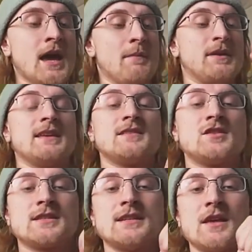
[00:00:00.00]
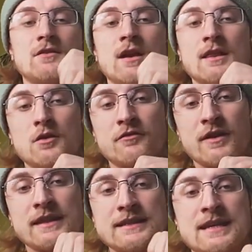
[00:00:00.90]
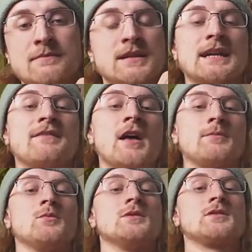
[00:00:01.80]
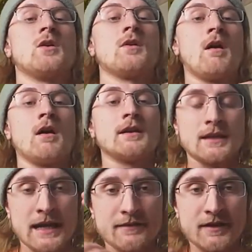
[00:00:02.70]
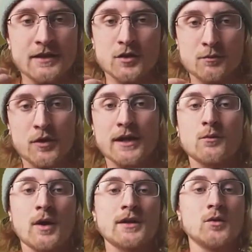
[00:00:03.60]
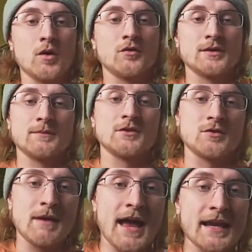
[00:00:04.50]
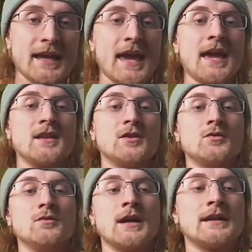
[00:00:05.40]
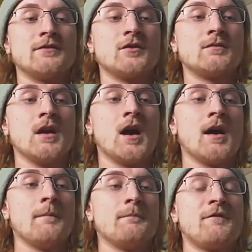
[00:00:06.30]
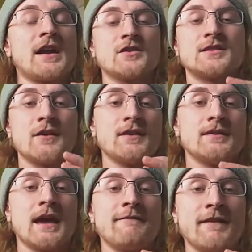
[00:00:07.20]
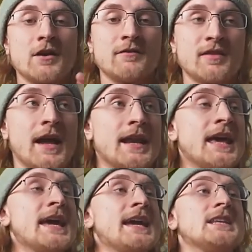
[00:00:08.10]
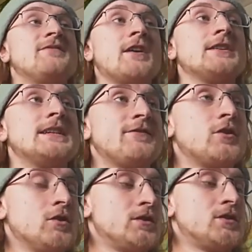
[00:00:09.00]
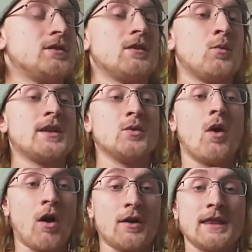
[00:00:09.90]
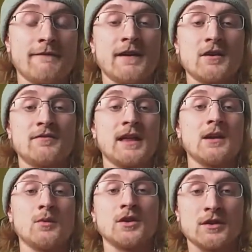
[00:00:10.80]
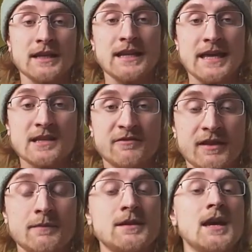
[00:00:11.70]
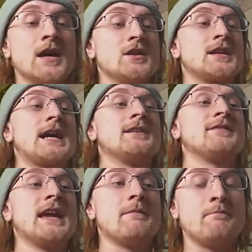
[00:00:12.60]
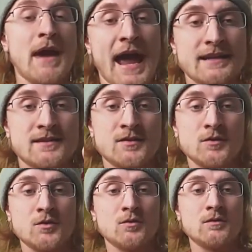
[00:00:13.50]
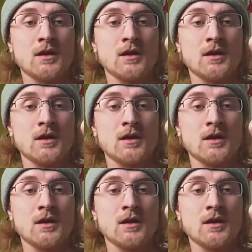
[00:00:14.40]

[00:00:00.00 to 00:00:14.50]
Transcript: But this is just a little friendly tip to kind of help you what's going on kind of in your brain when you go through something traumatic and you kind of find yourself in that fight or flight. It is very difficult when you are in that fight or flight, when your lid is flipped, to kind of get back to